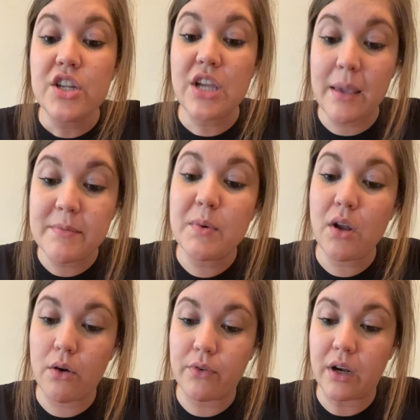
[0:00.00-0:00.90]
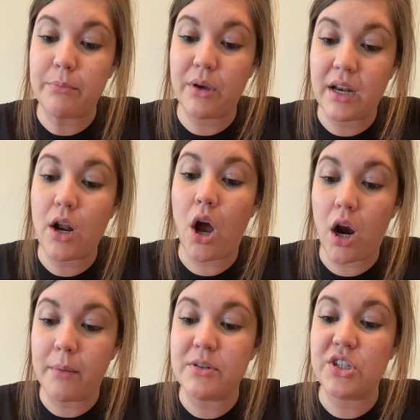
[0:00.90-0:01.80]
James went over and put an
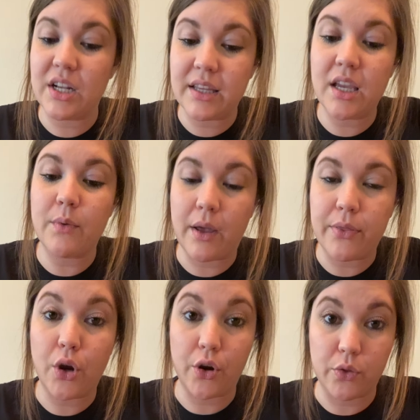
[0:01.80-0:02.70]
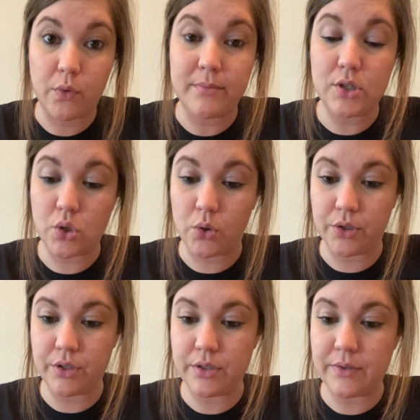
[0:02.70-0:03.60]
arm gently around the earthworm's
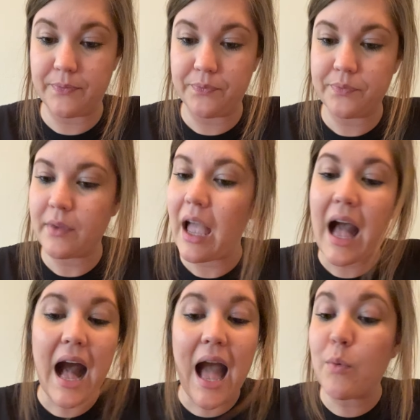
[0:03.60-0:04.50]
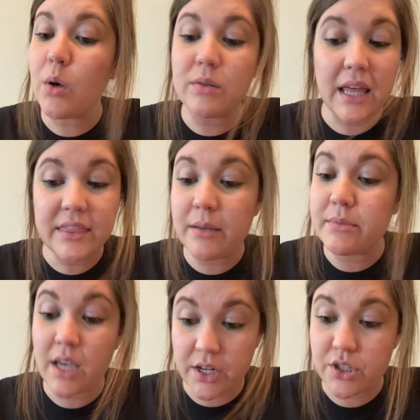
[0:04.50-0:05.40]
shoulders. I won't let them
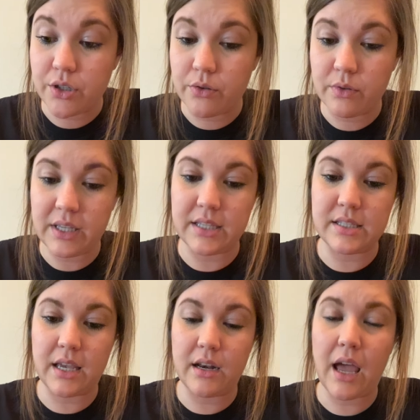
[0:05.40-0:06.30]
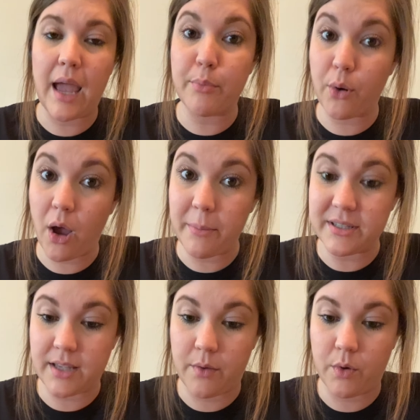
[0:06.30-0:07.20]
touch you, he said. I
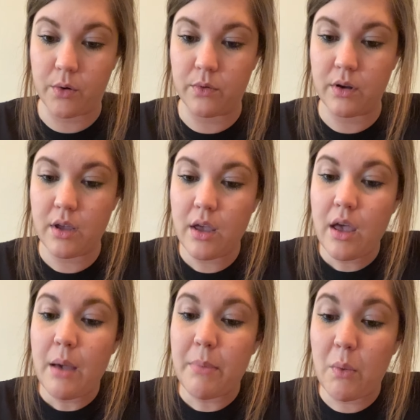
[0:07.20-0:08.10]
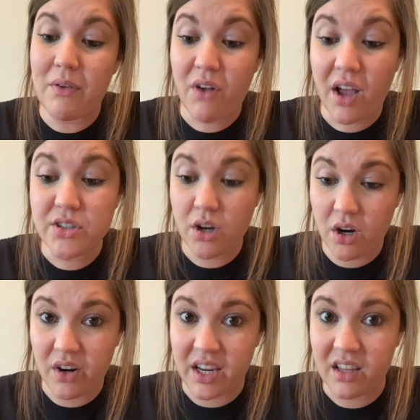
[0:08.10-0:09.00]
promise I won't. But we've got to
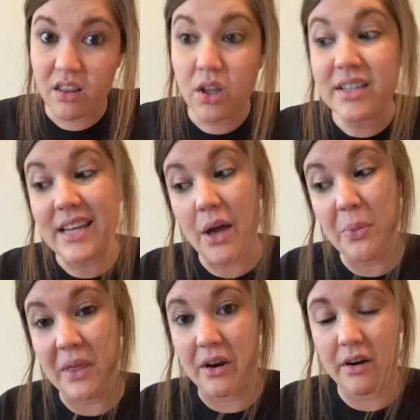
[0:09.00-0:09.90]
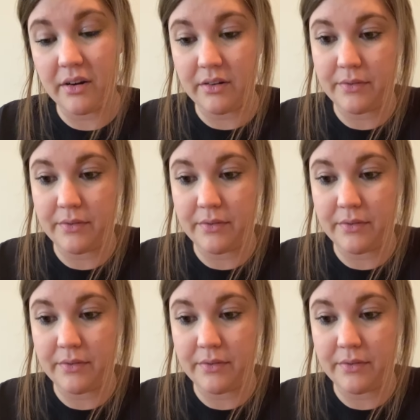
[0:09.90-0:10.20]
hurry. Look down there.